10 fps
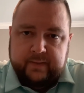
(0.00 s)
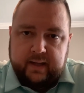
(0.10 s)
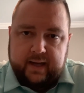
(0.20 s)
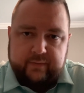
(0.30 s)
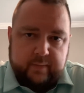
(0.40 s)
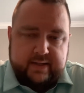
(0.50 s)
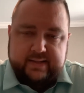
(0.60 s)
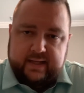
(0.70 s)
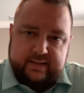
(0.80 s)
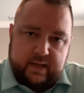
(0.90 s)
everybody's
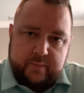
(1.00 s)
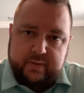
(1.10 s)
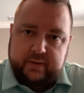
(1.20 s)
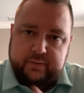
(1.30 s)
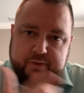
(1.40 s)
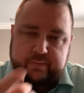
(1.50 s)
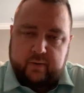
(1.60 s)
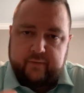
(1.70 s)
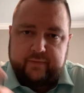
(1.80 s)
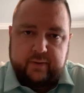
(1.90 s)
got the capability on their
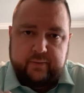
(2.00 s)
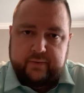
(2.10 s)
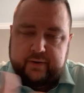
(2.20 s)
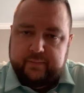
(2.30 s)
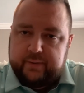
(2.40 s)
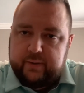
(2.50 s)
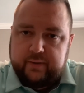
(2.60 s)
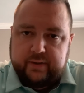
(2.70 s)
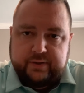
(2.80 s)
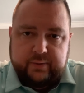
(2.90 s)
smartphone or their computer
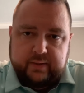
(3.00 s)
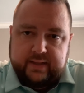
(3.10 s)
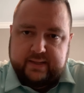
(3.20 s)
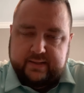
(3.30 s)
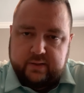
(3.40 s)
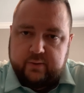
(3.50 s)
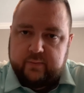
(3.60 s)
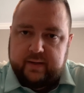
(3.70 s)
to join that Zoom.